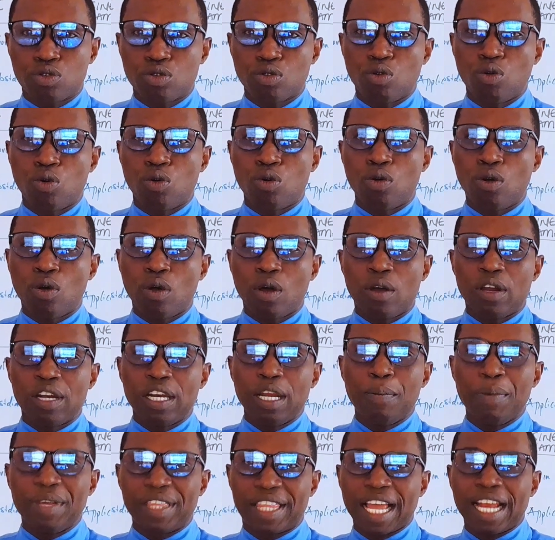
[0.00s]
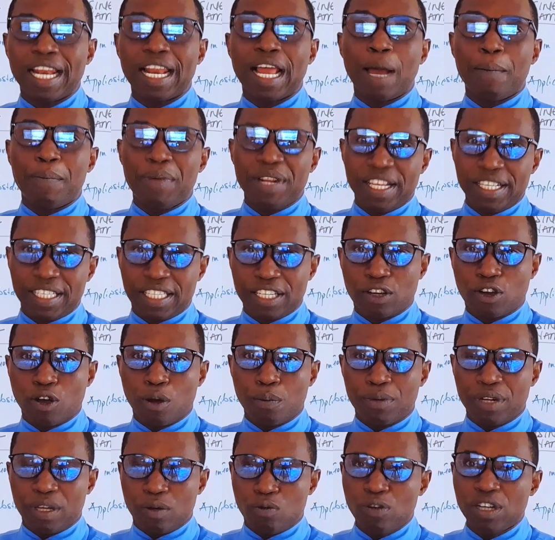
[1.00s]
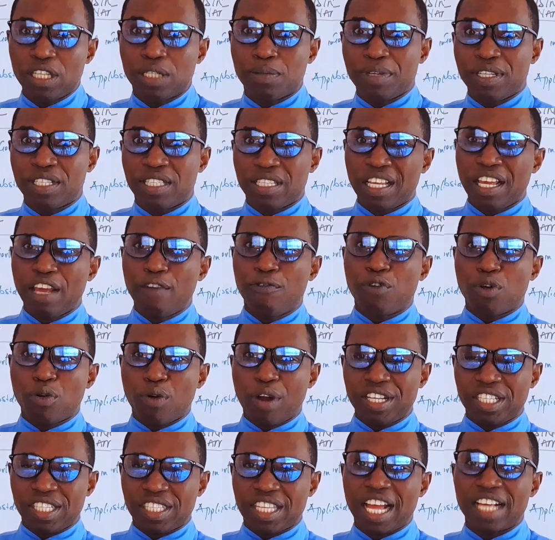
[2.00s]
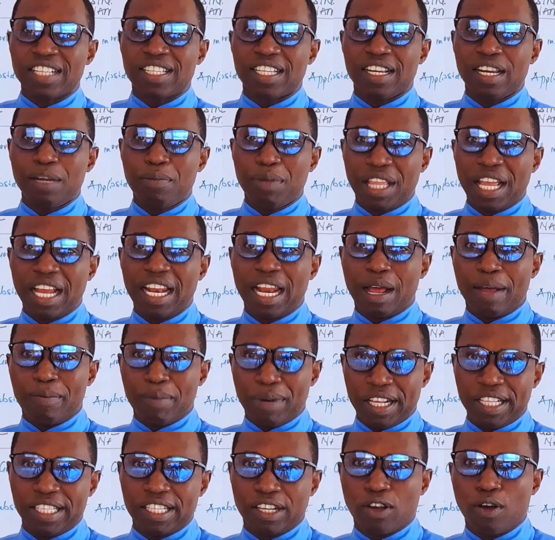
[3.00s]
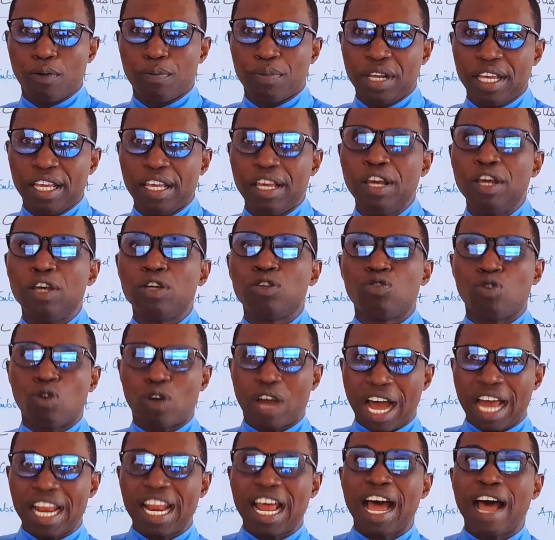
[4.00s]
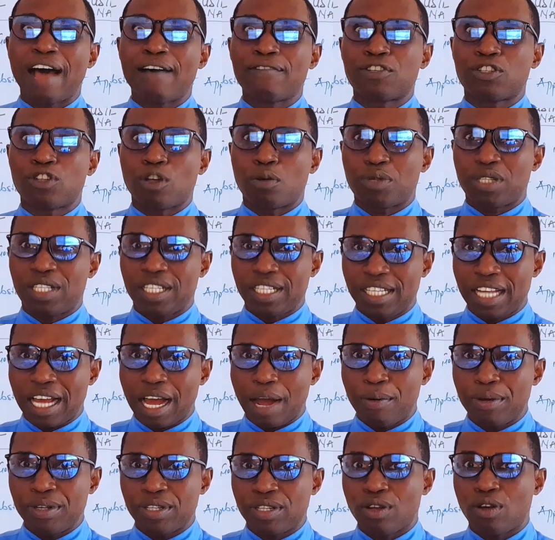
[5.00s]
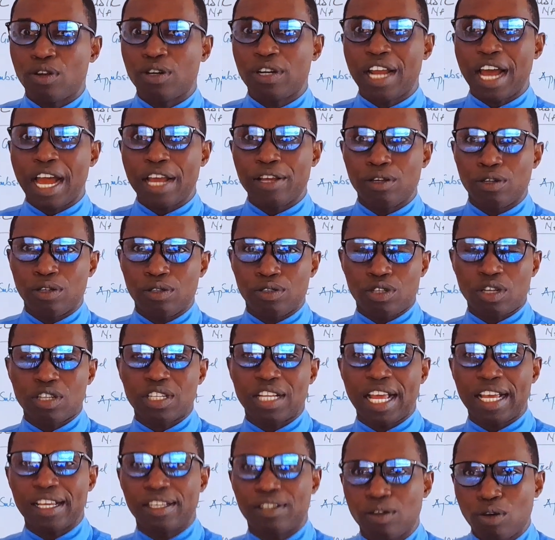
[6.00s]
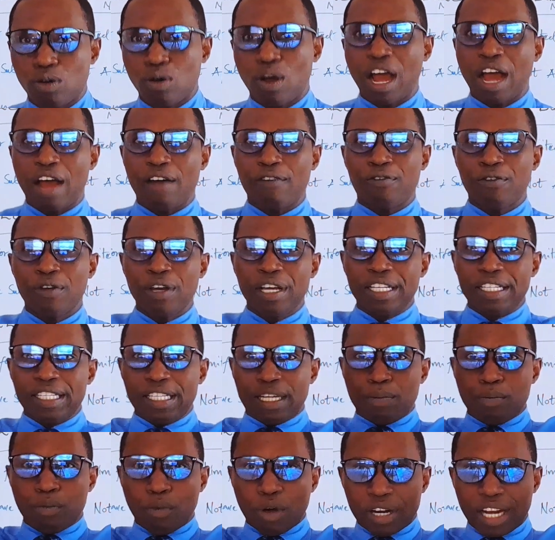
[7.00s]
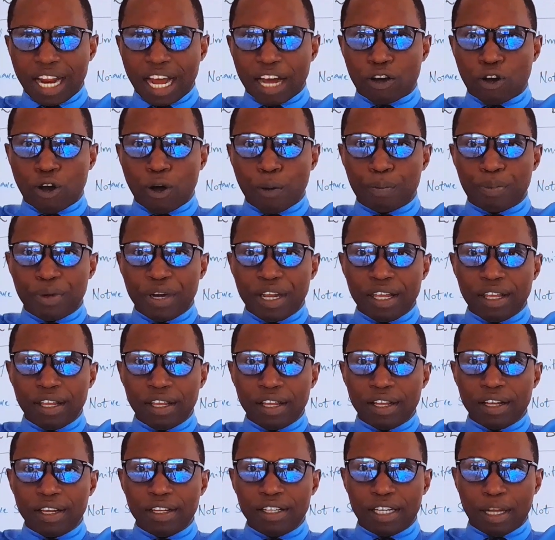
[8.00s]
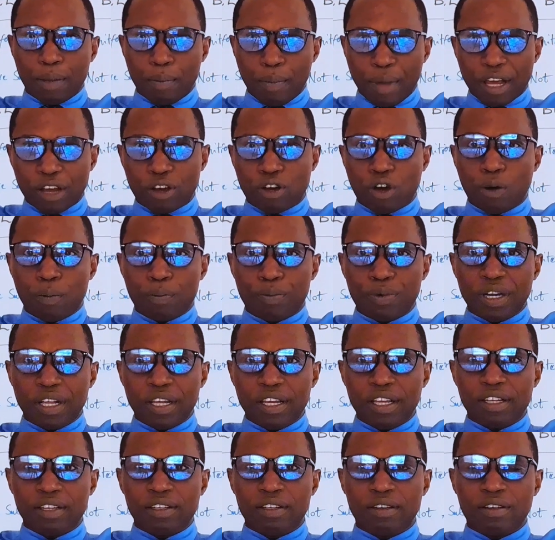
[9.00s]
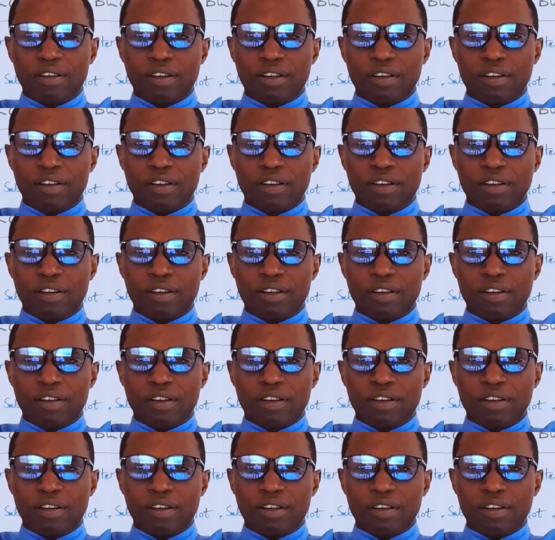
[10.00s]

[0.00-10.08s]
to limited liability company, which means if you register as a limited liability company, you can have subsidiaries under you, just like you have the mother company, the main company,